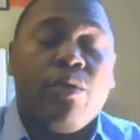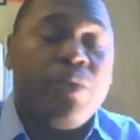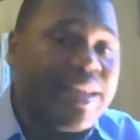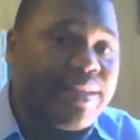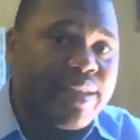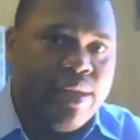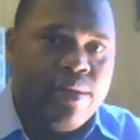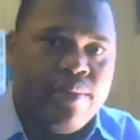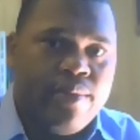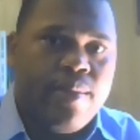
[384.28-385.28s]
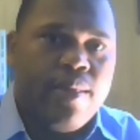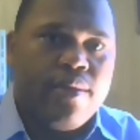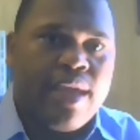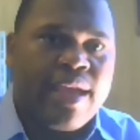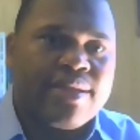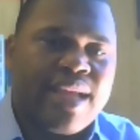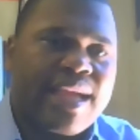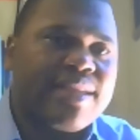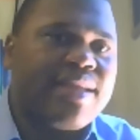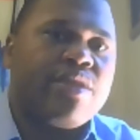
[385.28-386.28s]
recently. Okay? Because
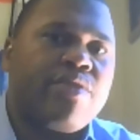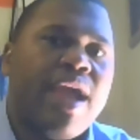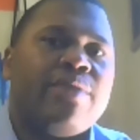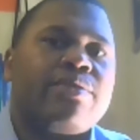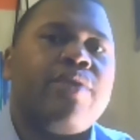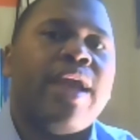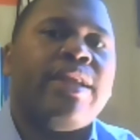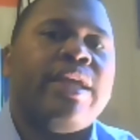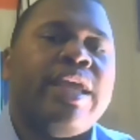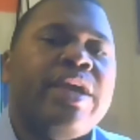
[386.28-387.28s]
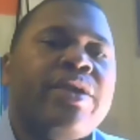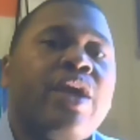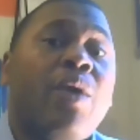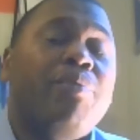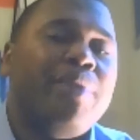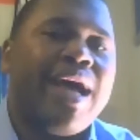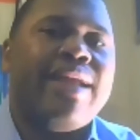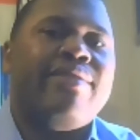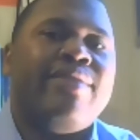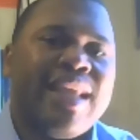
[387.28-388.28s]
like I said, the training was created a year ago.
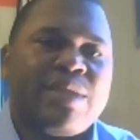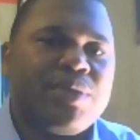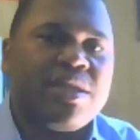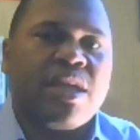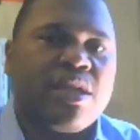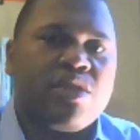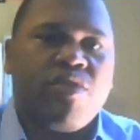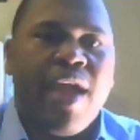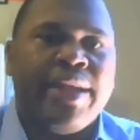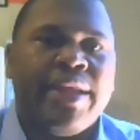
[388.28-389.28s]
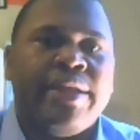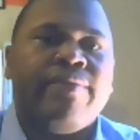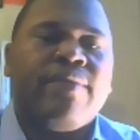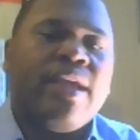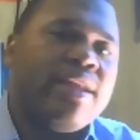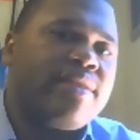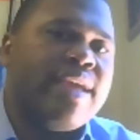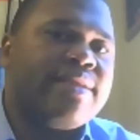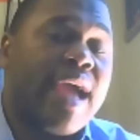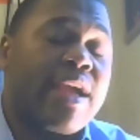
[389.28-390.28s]
But this particular training and the
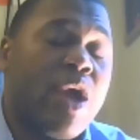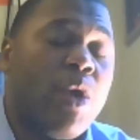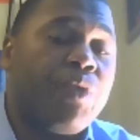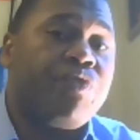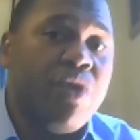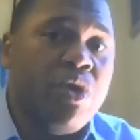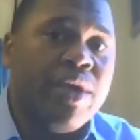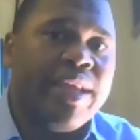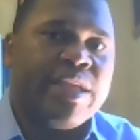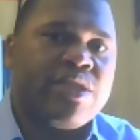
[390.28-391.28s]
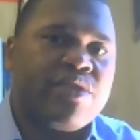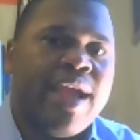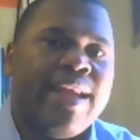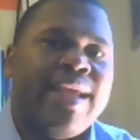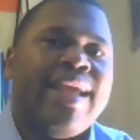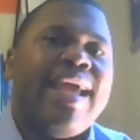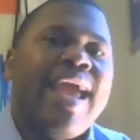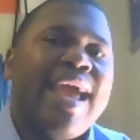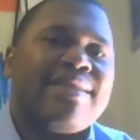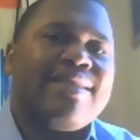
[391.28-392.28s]
things I go through in this training
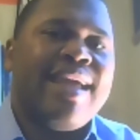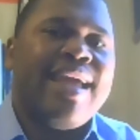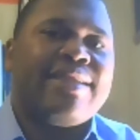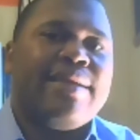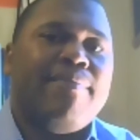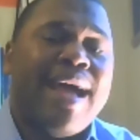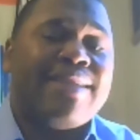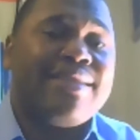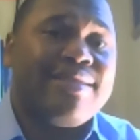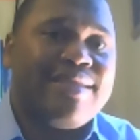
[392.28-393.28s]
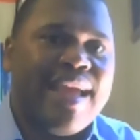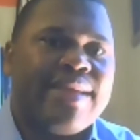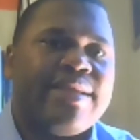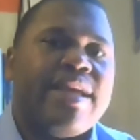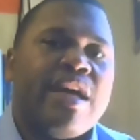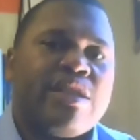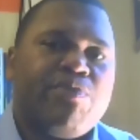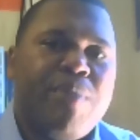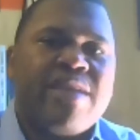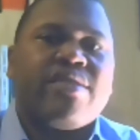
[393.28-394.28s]
has led to my success,
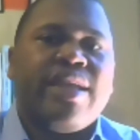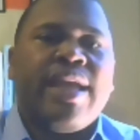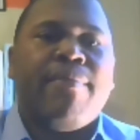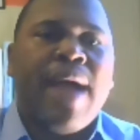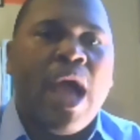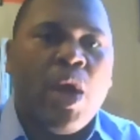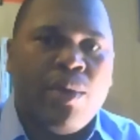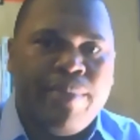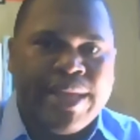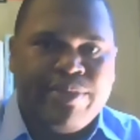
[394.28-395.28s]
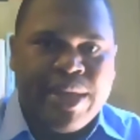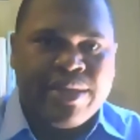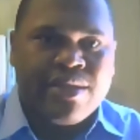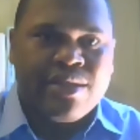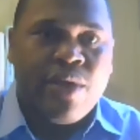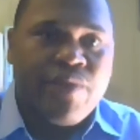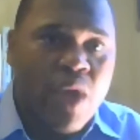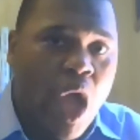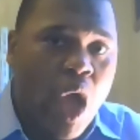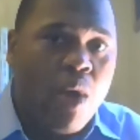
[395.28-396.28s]
especially in my home-based business. So if
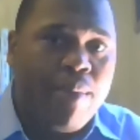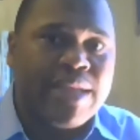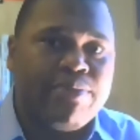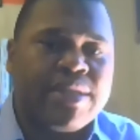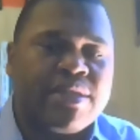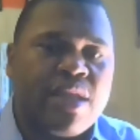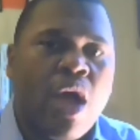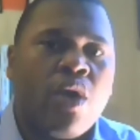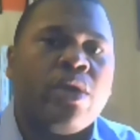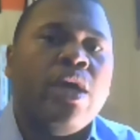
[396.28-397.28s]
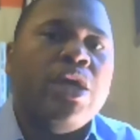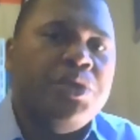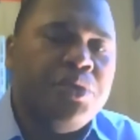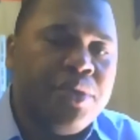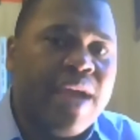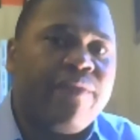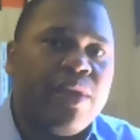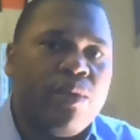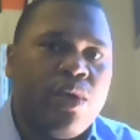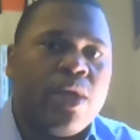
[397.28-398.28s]
you're a home-based business owner, you
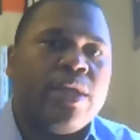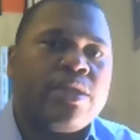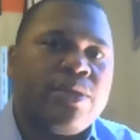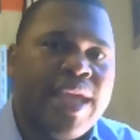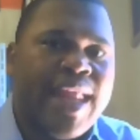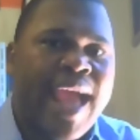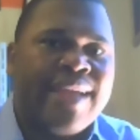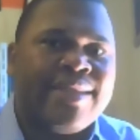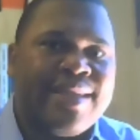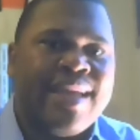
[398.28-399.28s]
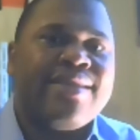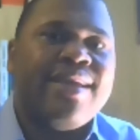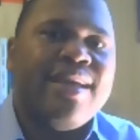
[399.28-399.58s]
definitely want to get access